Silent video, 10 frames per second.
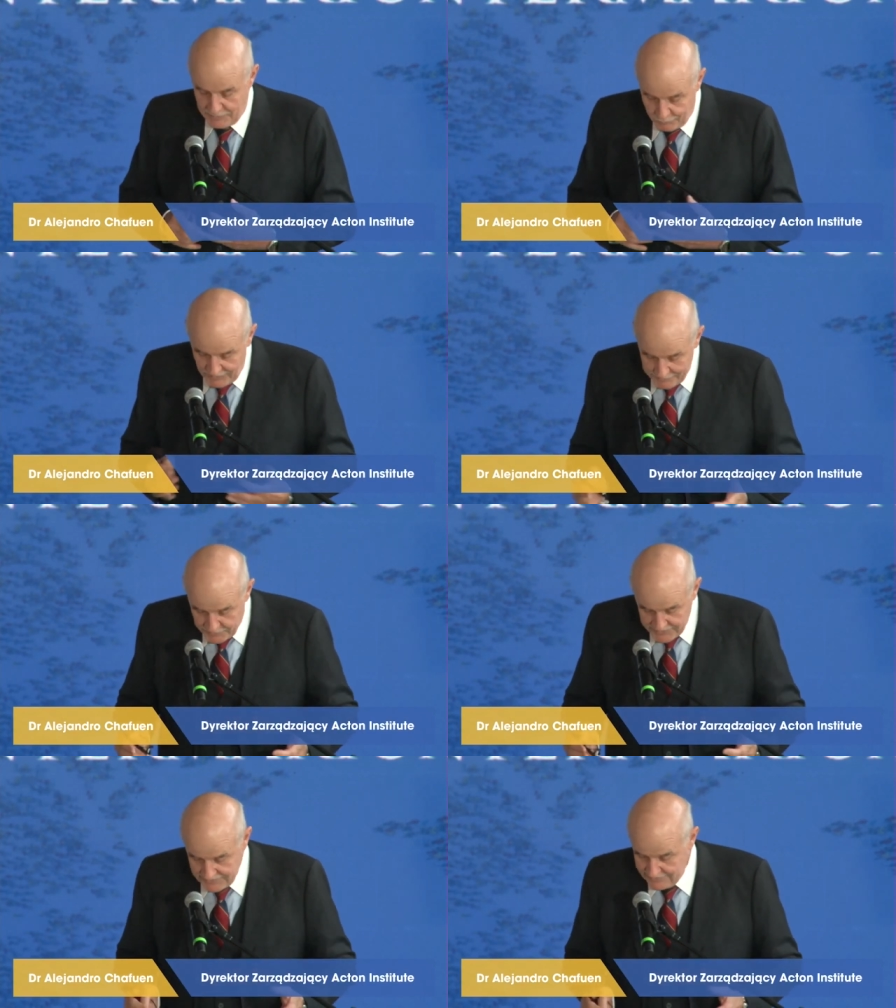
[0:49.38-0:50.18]
But what a
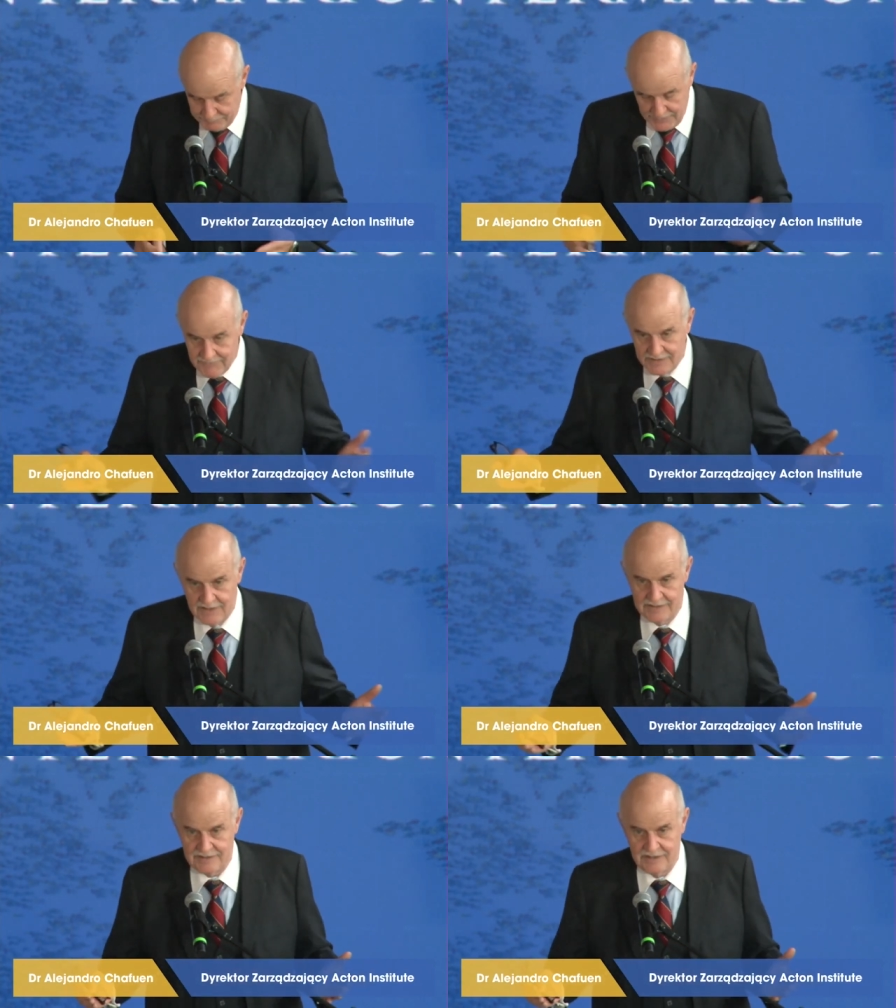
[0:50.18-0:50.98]

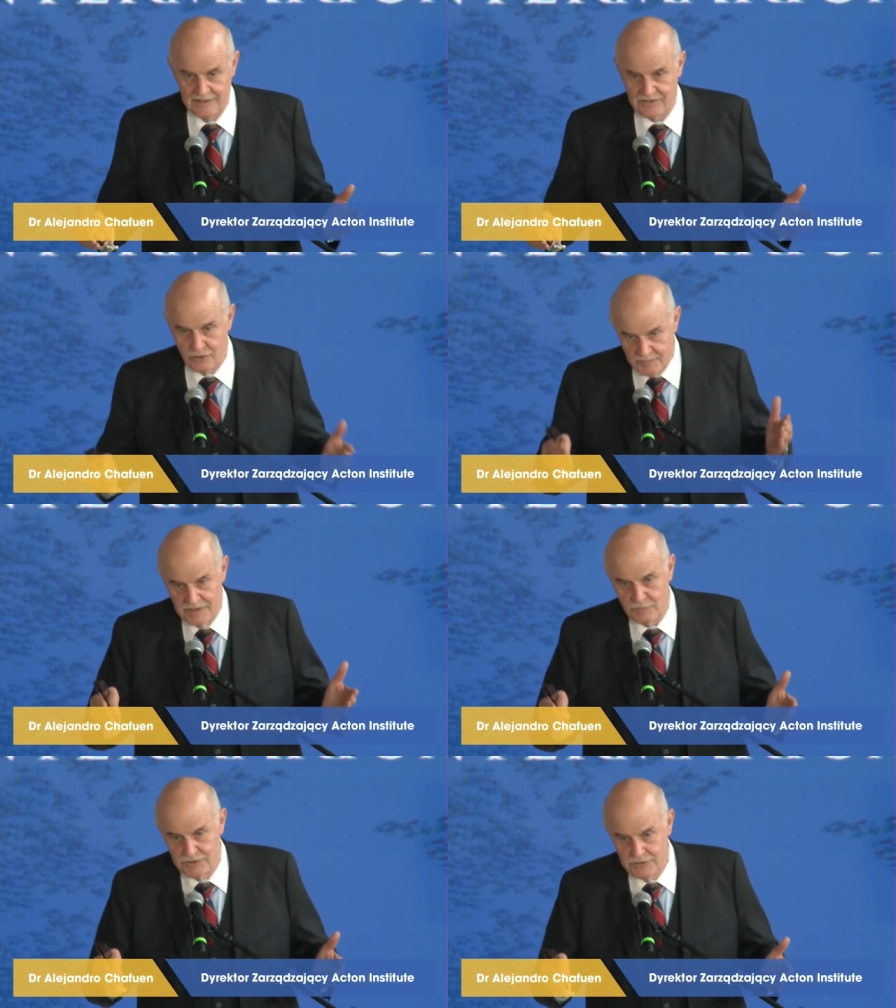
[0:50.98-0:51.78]
privilege is to
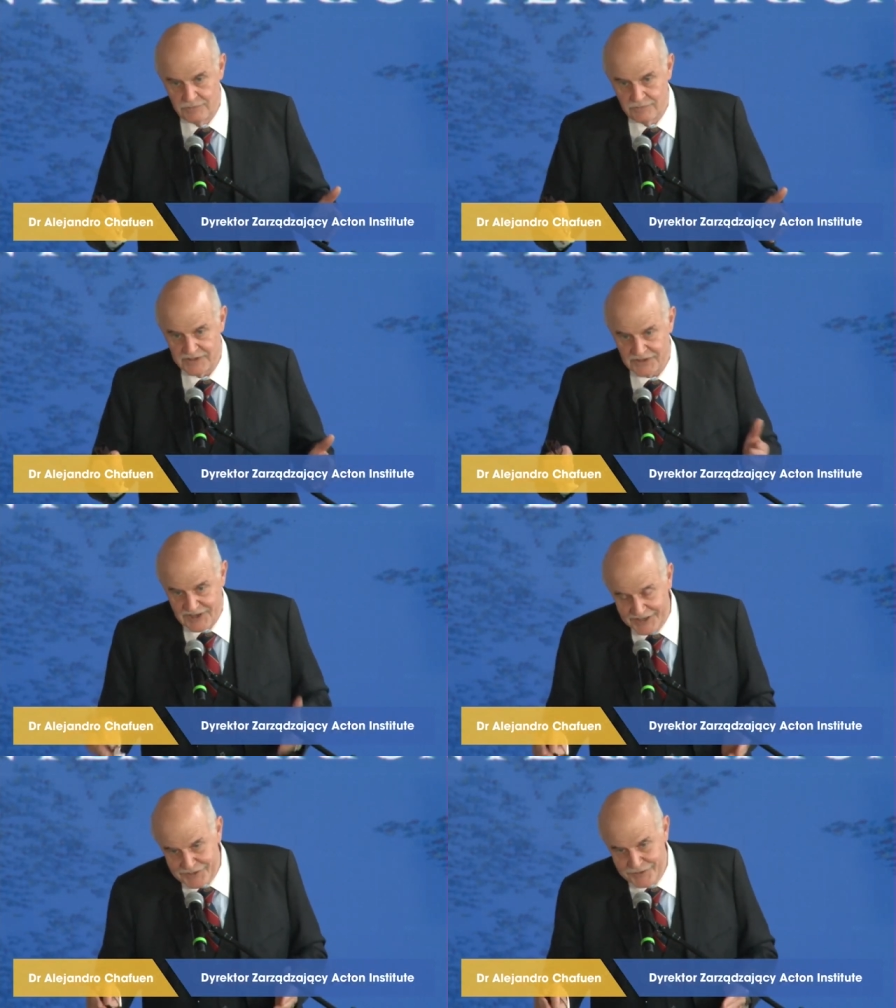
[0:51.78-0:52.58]
be with you, and
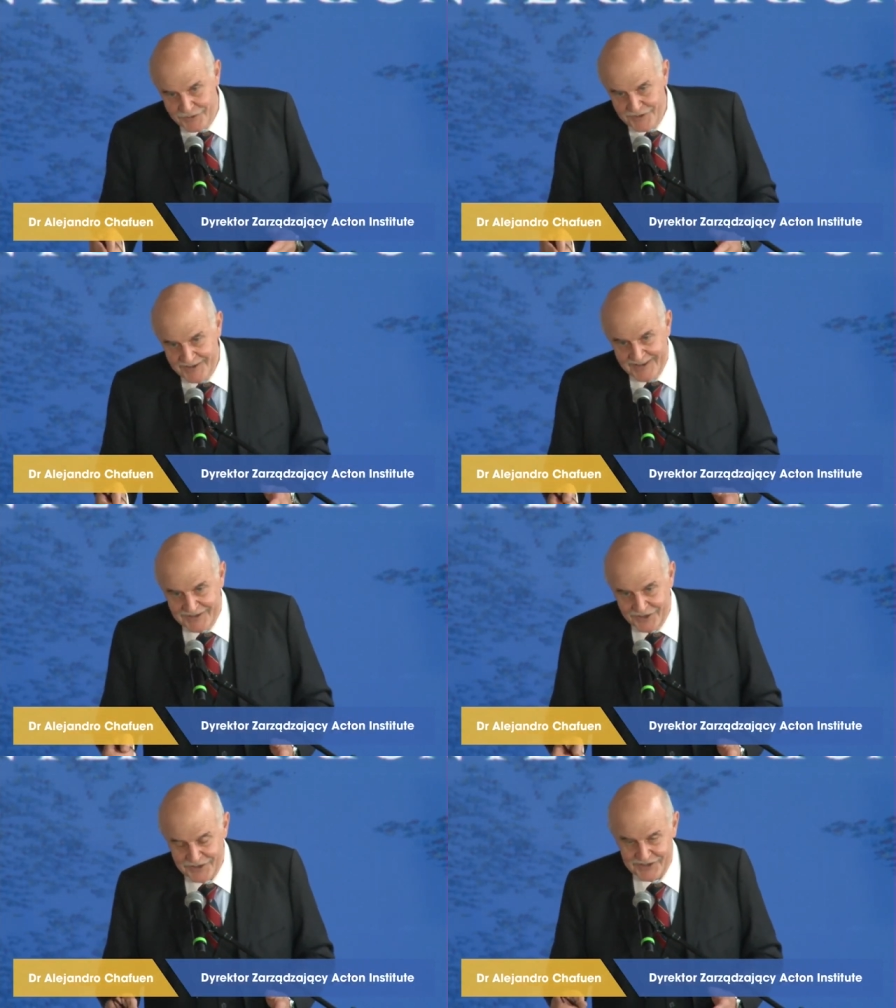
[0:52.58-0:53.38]
thank you,
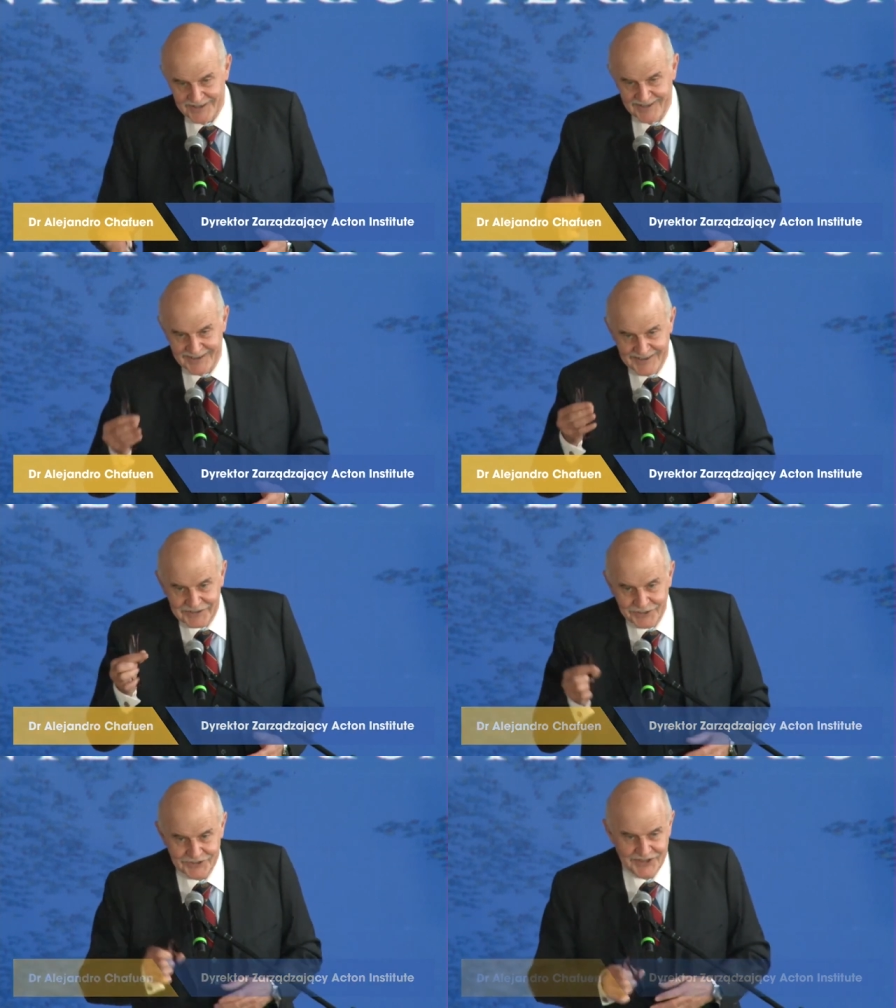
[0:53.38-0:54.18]
no,
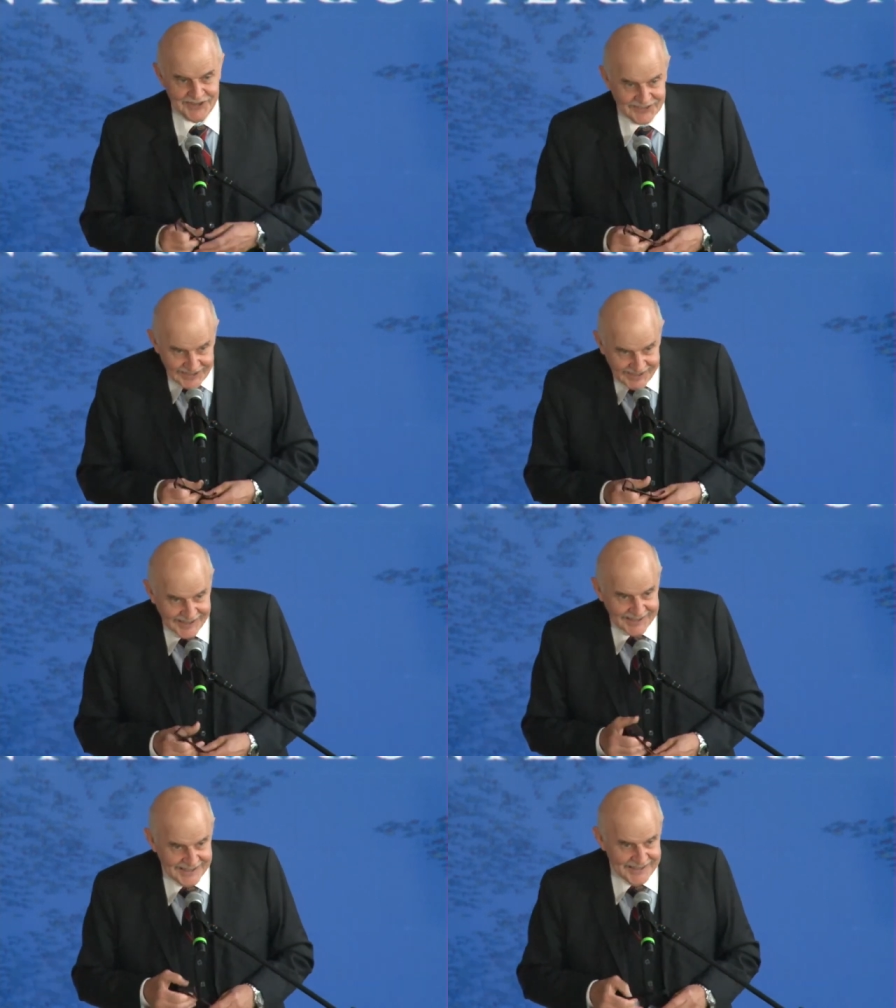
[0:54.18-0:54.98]
Rector
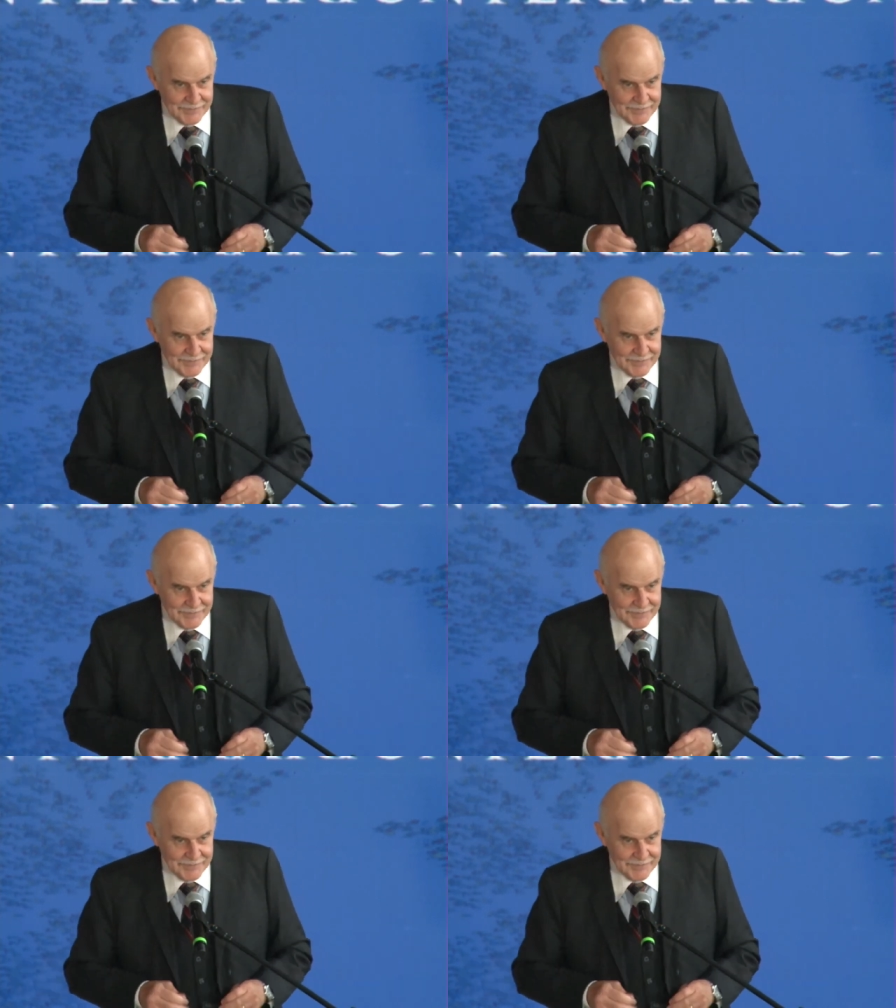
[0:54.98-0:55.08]
Stich,